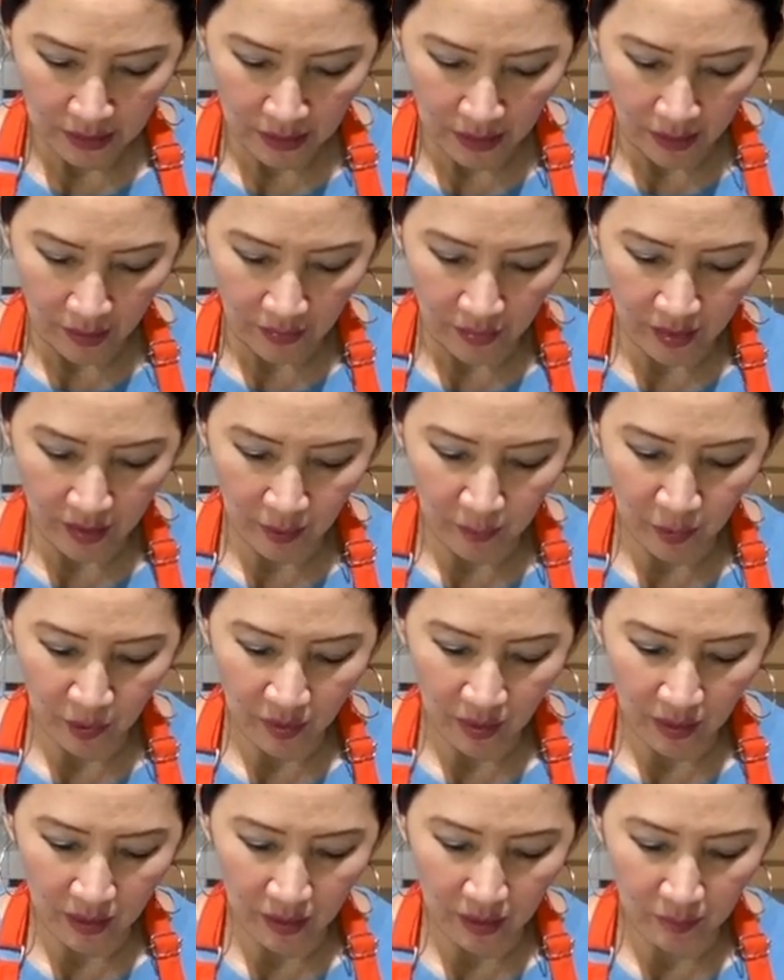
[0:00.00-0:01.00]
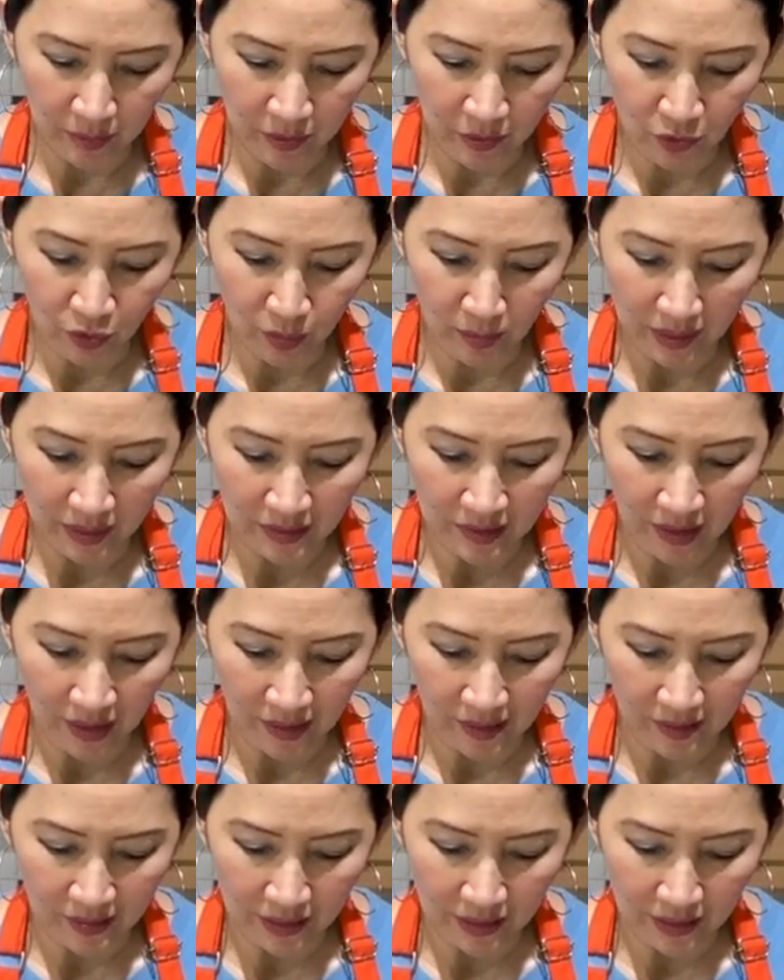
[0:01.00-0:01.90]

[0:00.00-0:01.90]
I think I put a little bit too much ice.